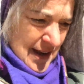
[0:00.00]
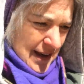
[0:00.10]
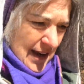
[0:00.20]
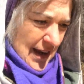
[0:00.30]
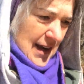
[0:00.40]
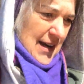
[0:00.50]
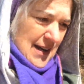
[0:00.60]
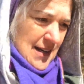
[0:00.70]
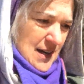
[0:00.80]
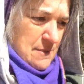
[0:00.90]

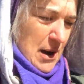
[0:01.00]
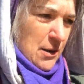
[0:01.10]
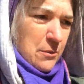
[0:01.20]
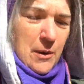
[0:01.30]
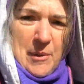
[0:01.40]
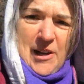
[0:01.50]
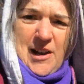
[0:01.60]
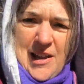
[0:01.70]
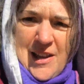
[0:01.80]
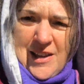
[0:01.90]
and I met a
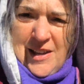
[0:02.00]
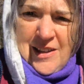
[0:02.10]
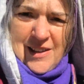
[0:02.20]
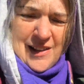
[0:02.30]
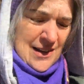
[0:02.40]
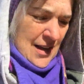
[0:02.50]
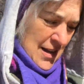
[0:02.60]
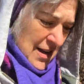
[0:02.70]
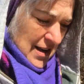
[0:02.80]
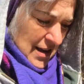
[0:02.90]
woman.
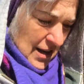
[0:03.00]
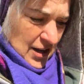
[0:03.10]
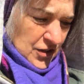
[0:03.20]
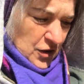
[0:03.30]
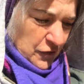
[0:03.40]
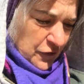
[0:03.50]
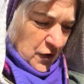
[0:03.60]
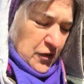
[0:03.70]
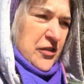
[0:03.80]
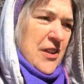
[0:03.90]
It's her
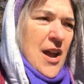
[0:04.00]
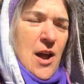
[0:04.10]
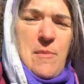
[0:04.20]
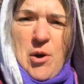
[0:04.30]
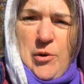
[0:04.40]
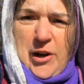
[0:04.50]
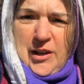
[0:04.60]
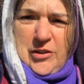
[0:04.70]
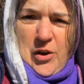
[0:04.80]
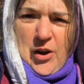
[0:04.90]
first time owning
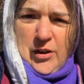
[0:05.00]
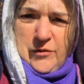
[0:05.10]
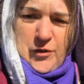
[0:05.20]
a dog,